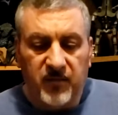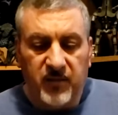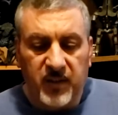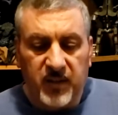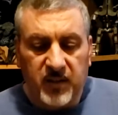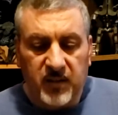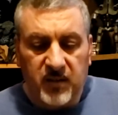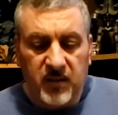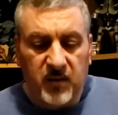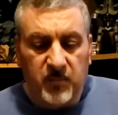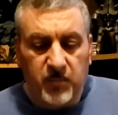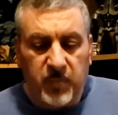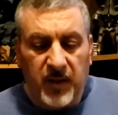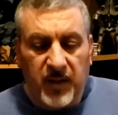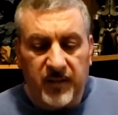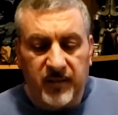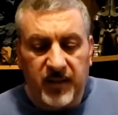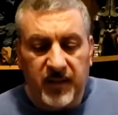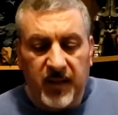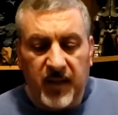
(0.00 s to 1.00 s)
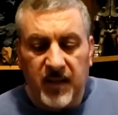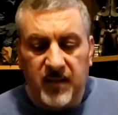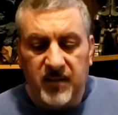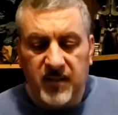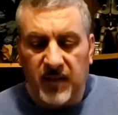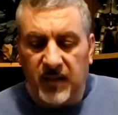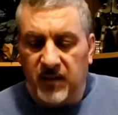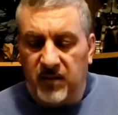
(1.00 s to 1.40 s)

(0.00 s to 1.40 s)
a plastic casing.